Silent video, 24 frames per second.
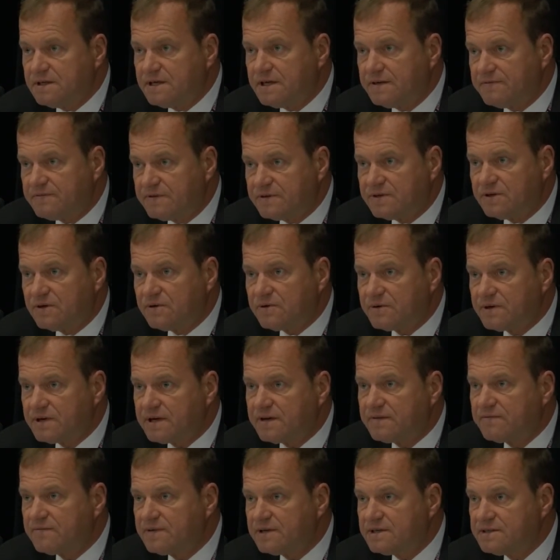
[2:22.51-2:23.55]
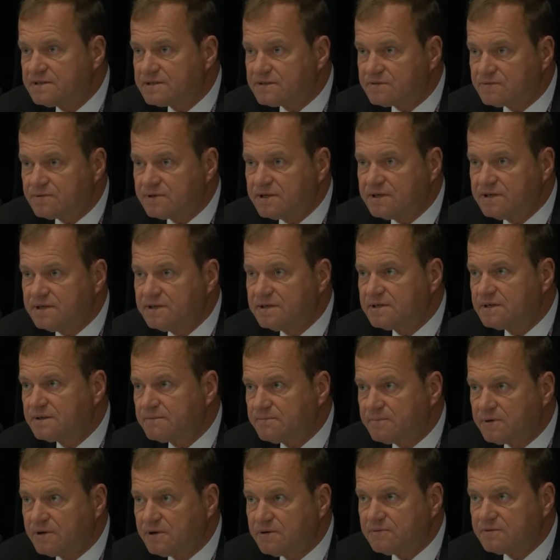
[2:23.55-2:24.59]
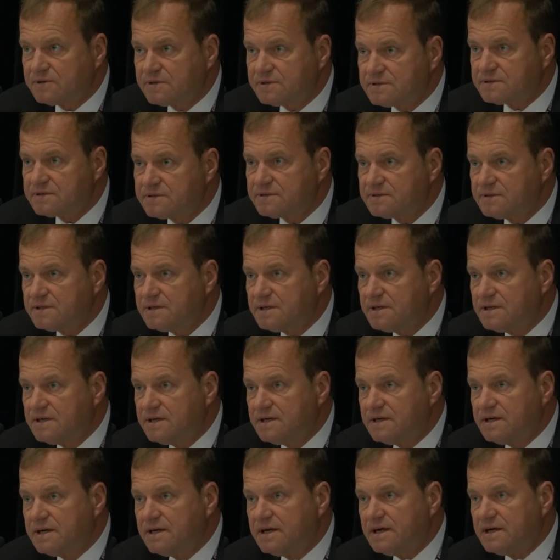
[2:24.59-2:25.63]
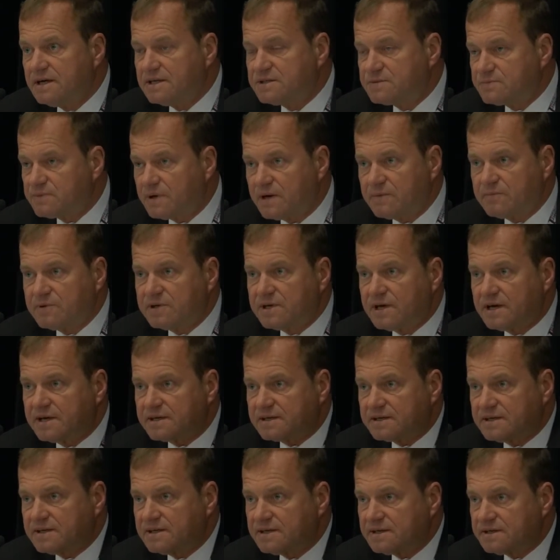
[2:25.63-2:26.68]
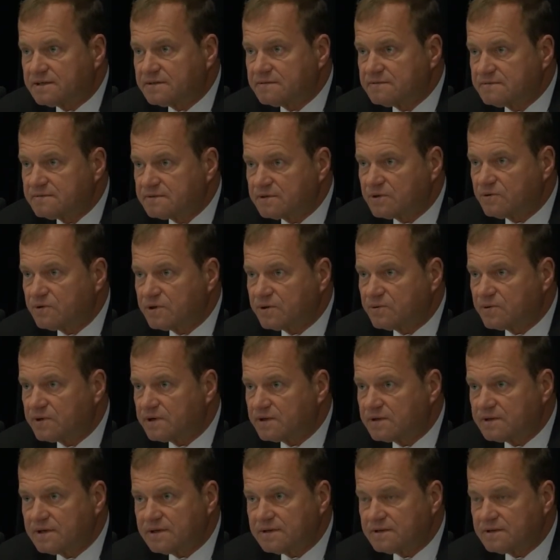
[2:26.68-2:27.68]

If you don't have these three components, it's probably not going to go anywhere.